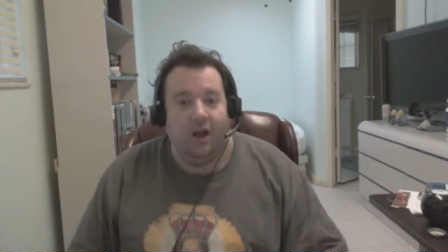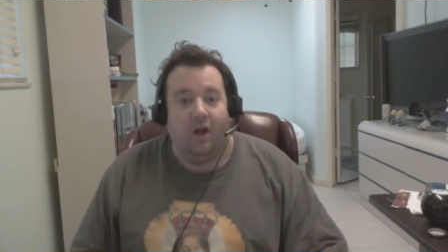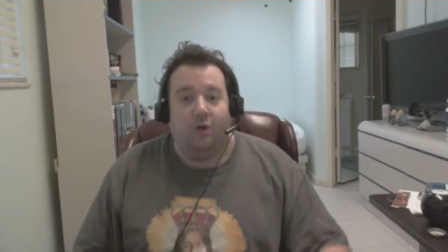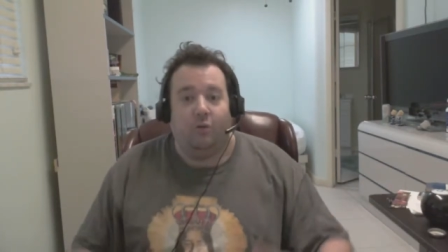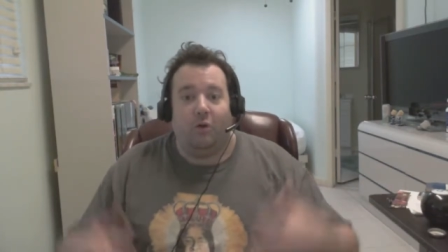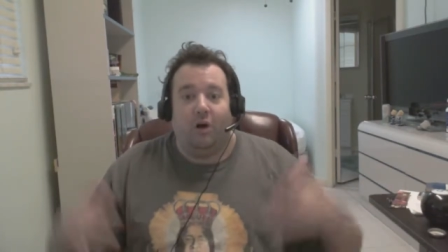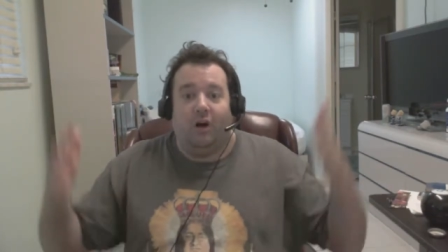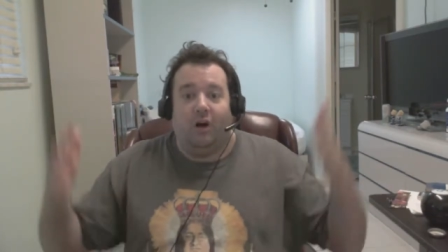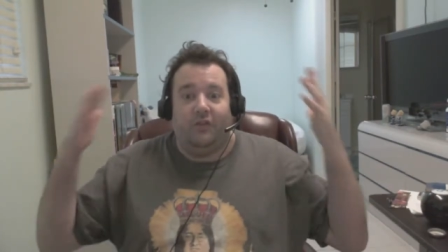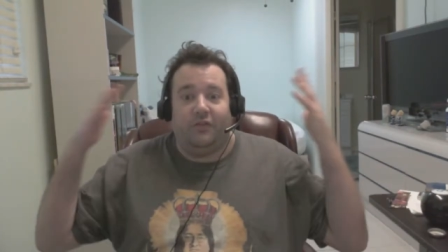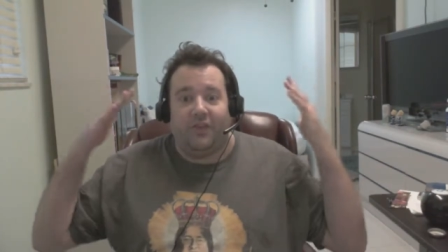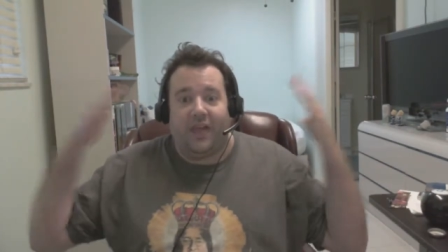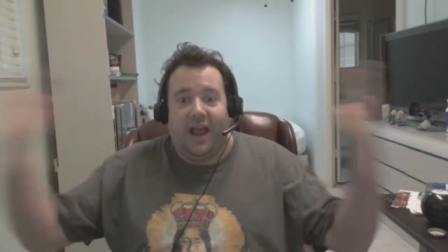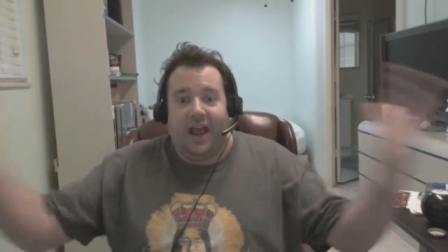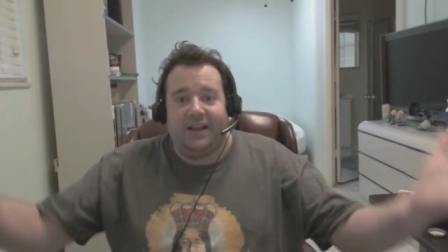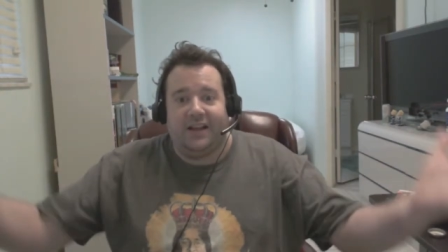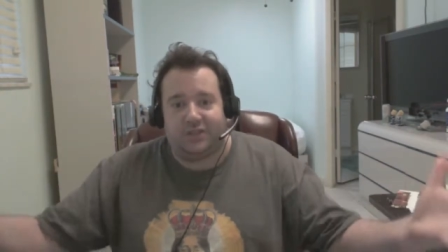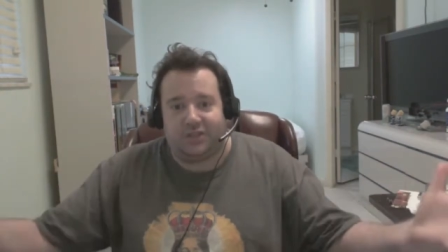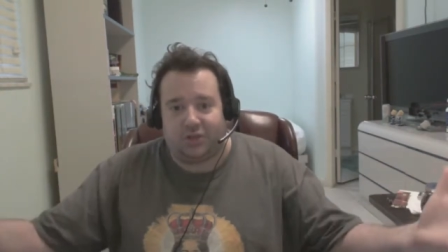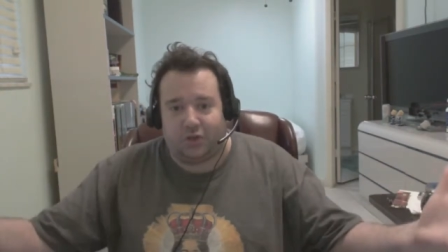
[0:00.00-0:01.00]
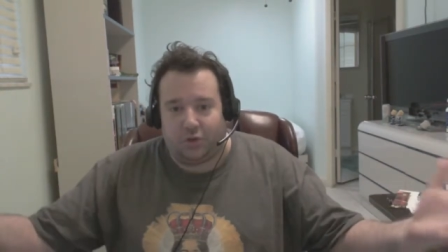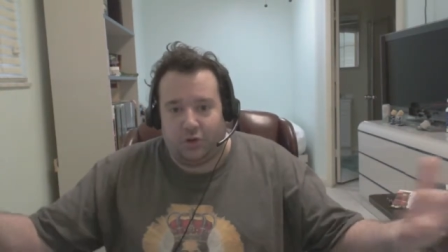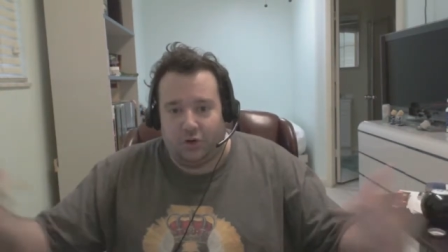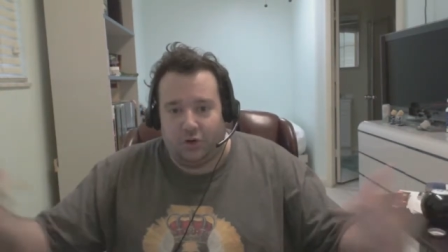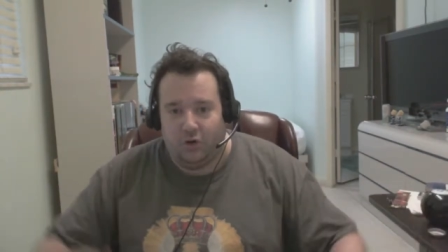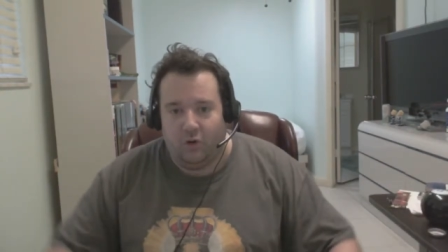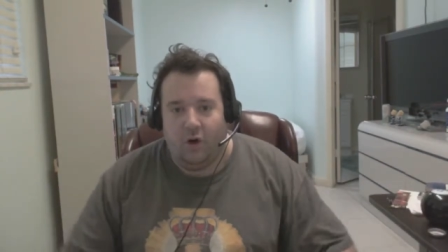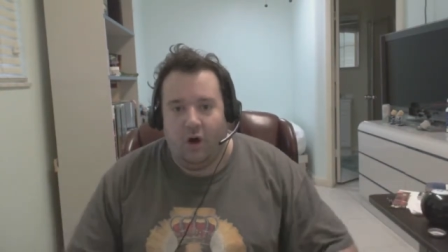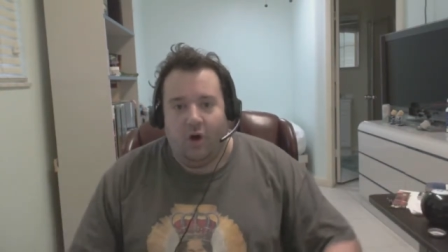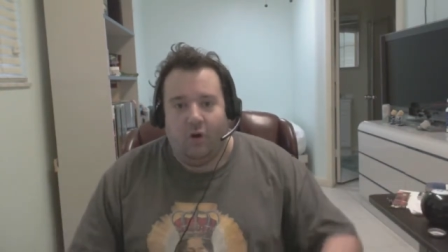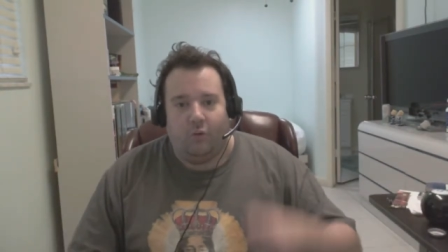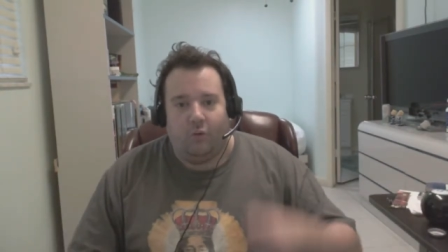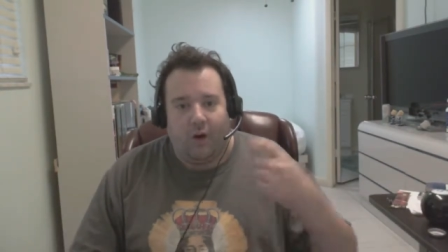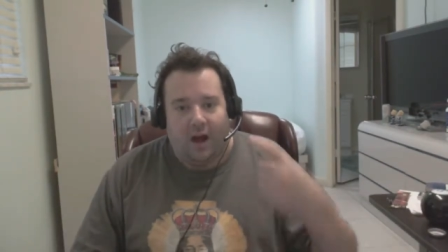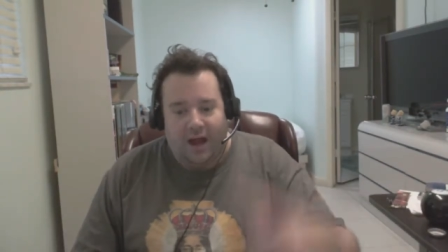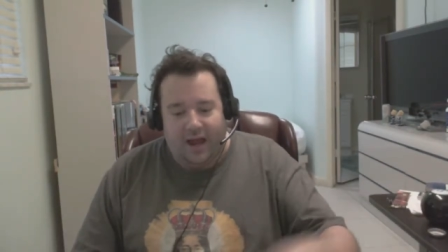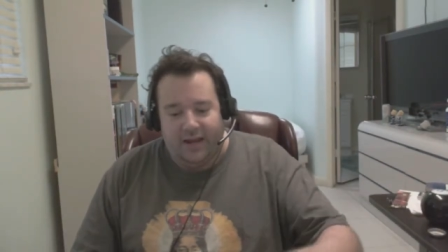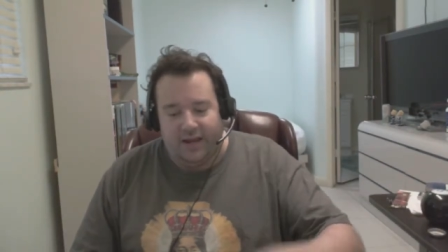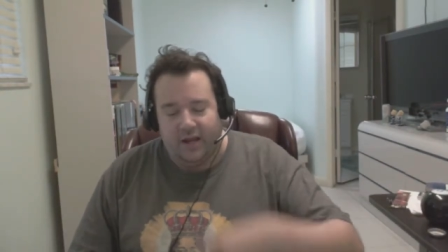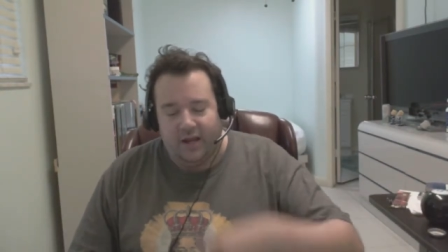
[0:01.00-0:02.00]
Well, if that's true,
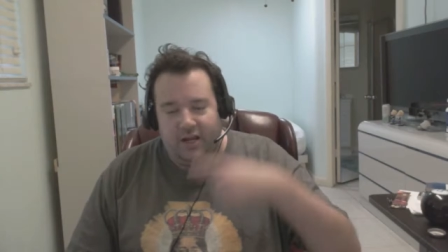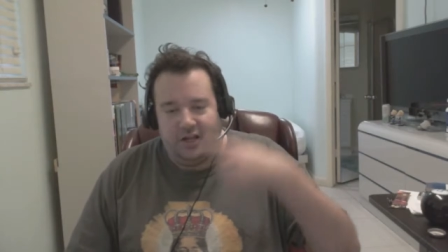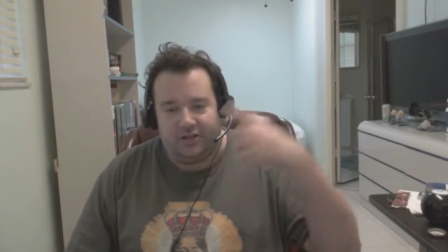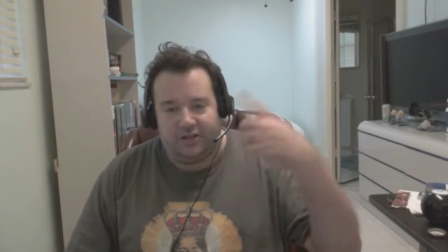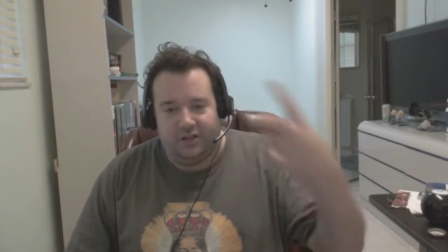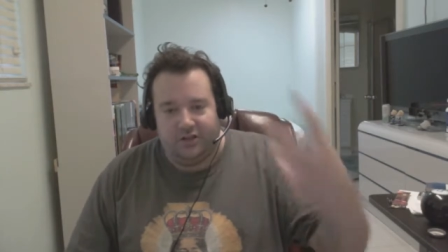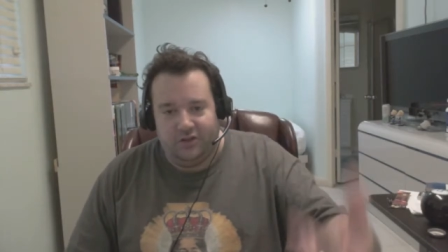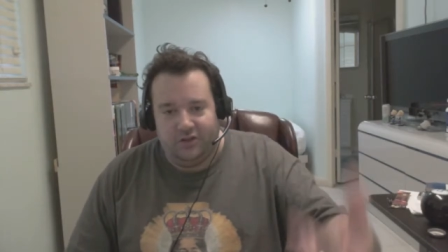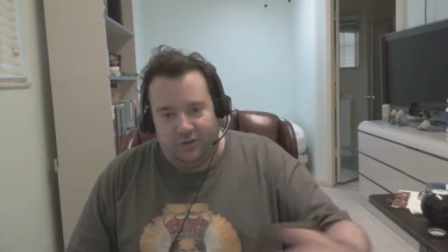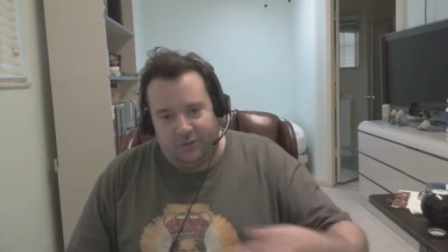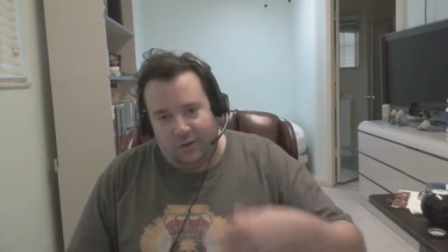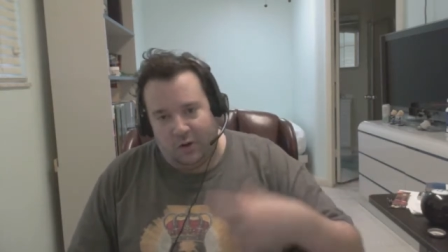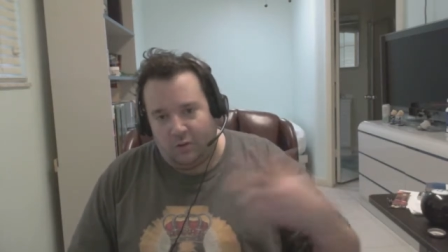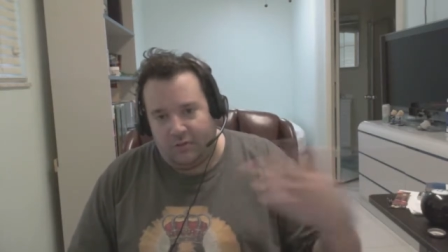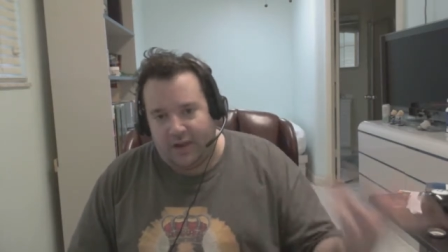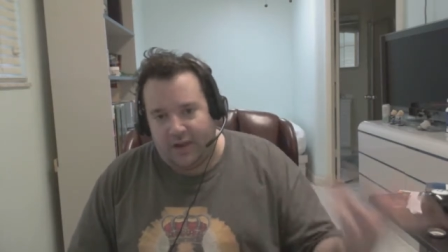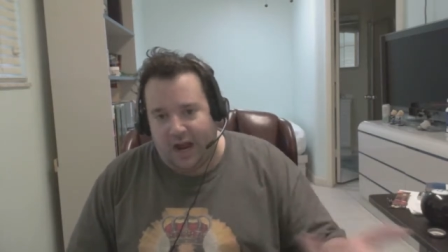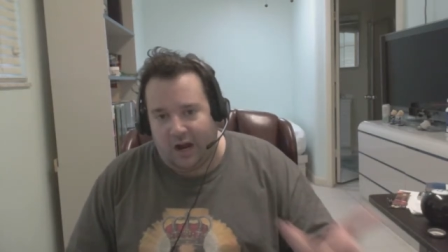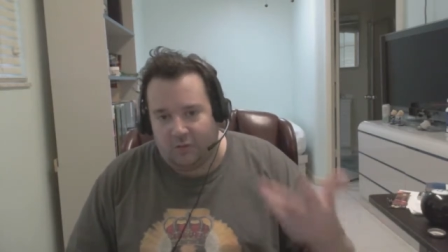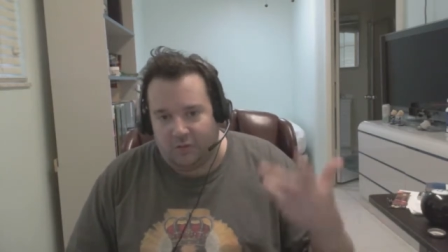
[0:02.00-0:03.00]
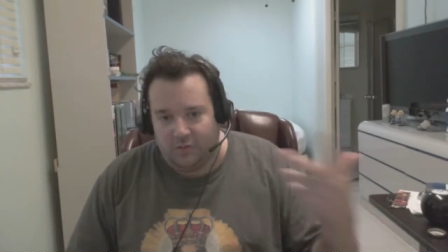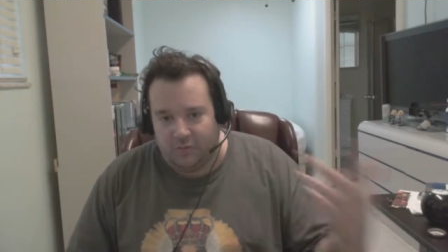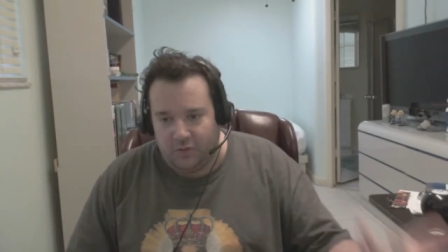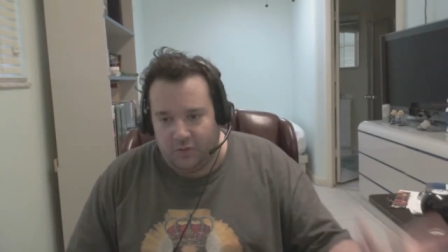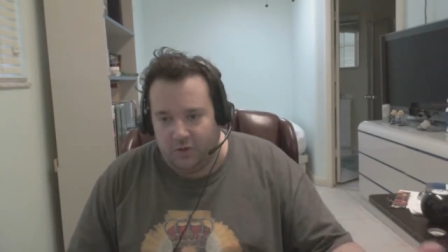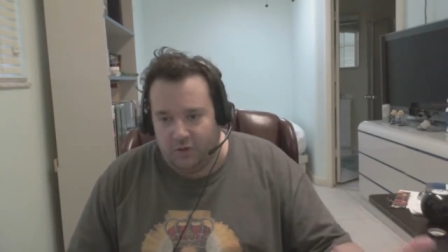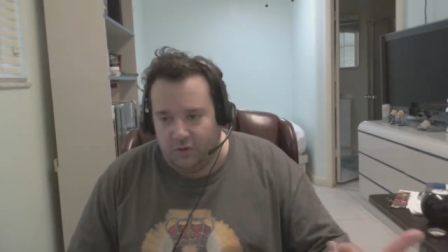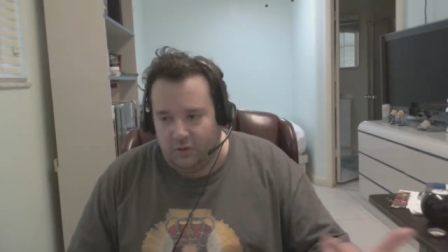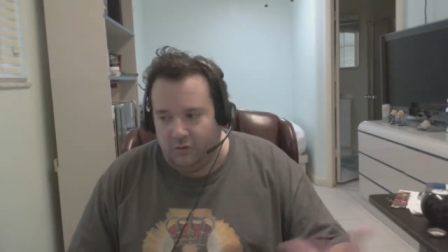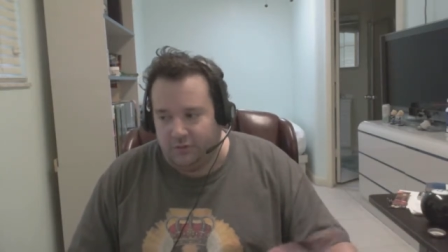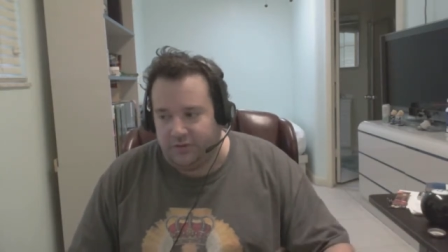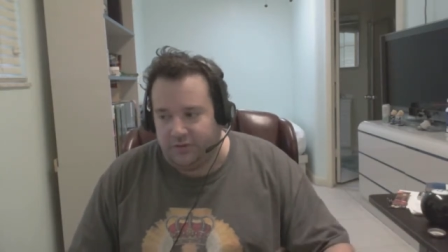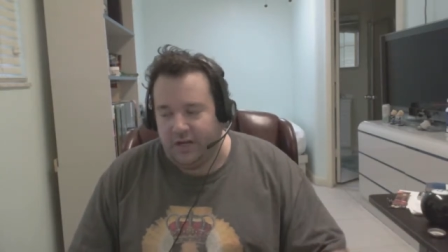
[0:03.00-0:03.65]
why is De Nouveau not removed